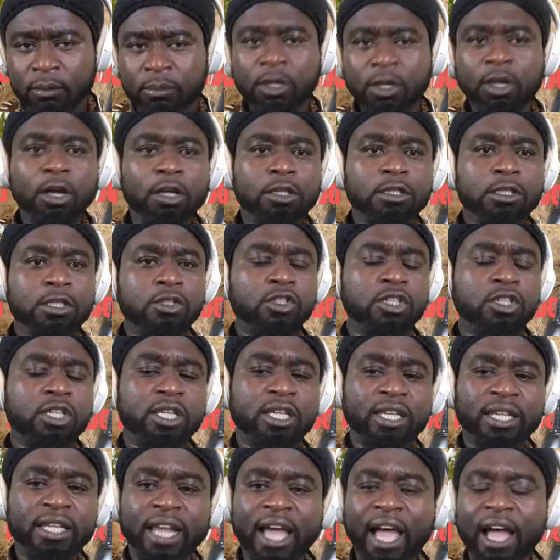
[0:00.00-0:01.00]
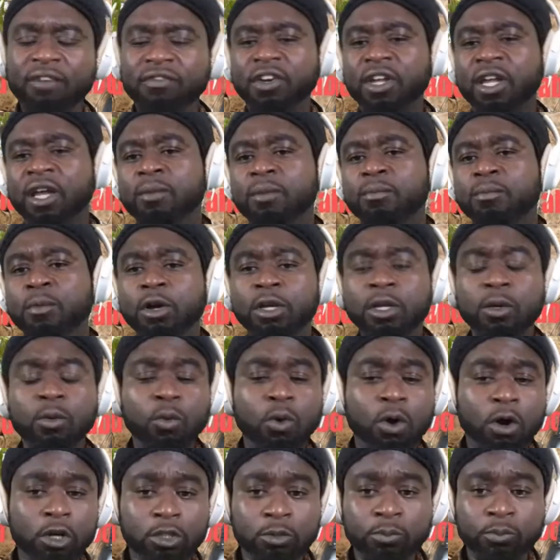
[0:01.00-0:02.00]
Because you see, in Africa, money
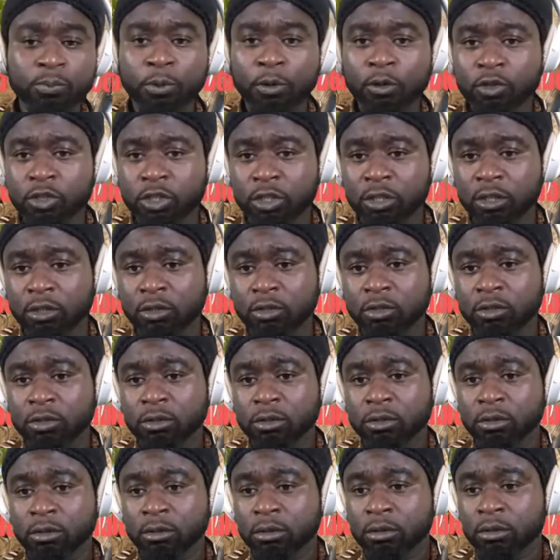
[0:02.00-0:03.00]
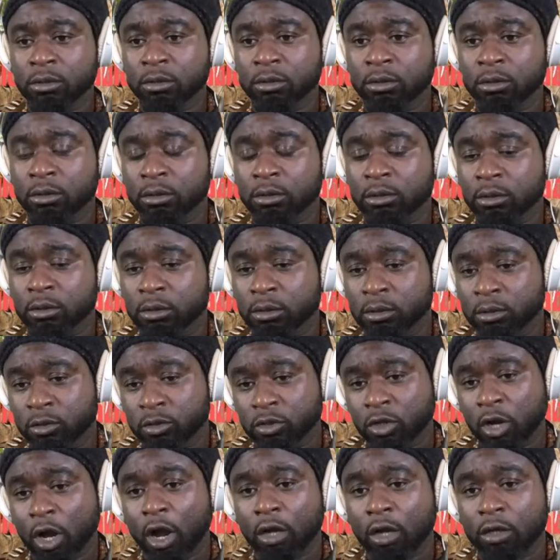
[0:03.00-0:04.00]
works, bullshit
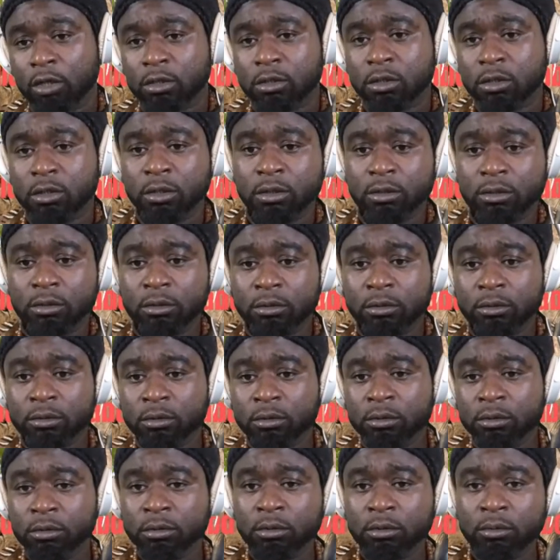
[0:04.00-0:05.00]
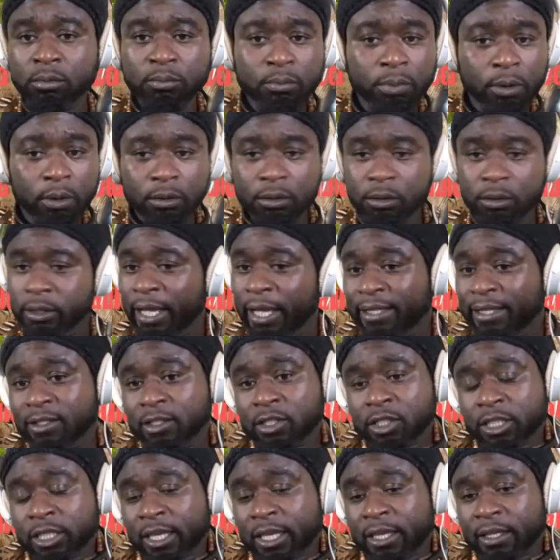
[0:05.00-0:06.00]
talks. But
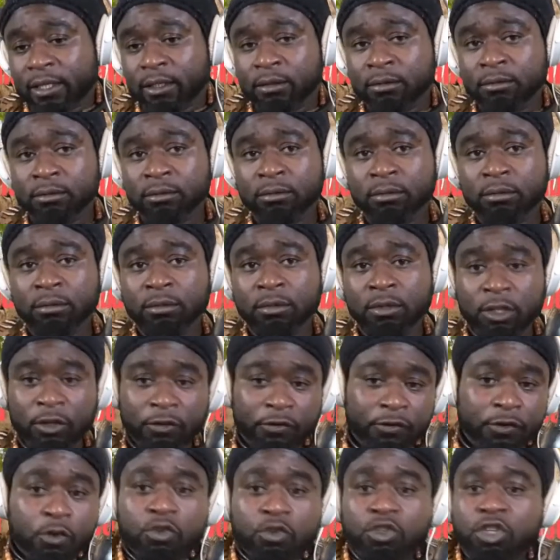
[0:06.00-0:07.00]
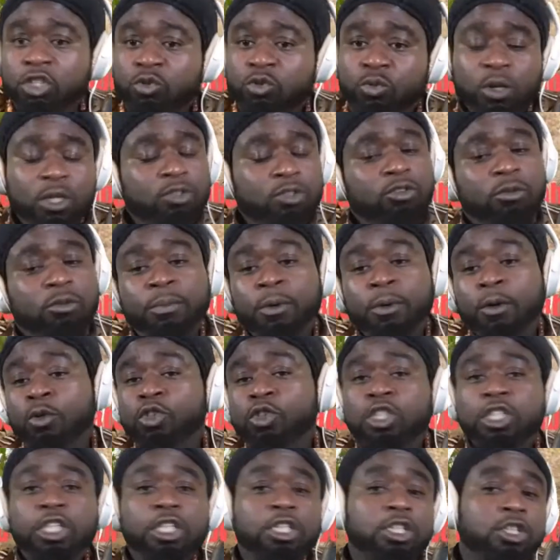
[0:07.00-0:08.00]
that's it. If you just want to
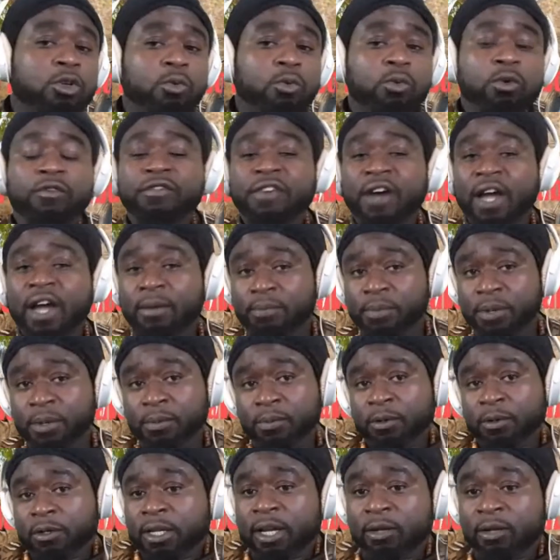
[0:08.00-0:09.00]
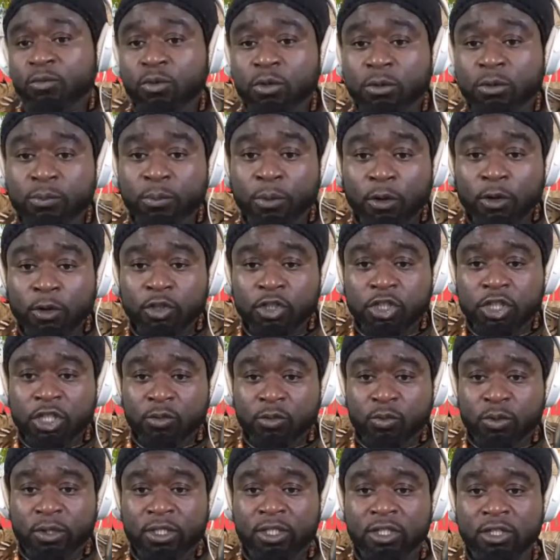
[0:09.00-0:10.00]
bullshit, you would find people that would
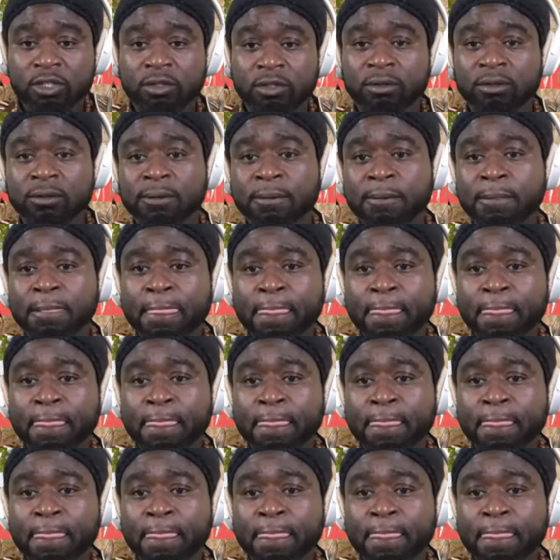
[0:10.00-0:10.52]
bullshit with you.